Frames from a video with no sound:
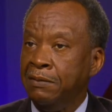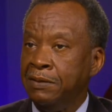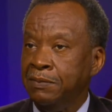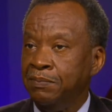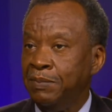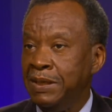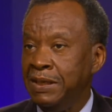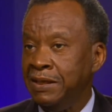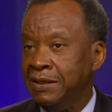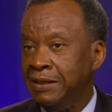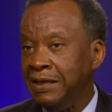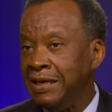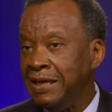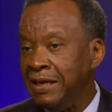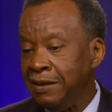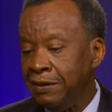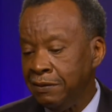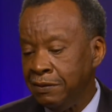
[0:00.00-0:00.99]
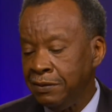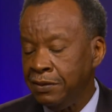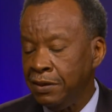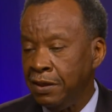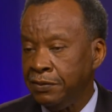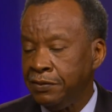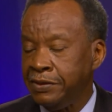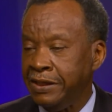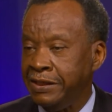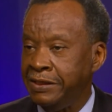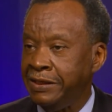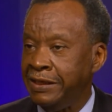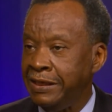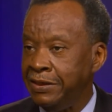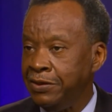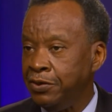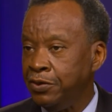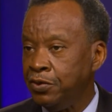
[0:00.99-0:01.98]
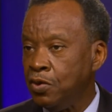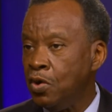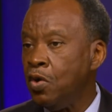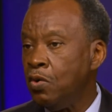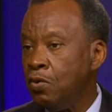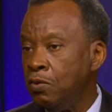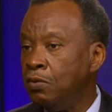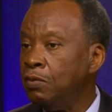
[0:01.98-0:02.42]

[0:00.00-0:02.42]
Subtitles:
I made it then 16 years old.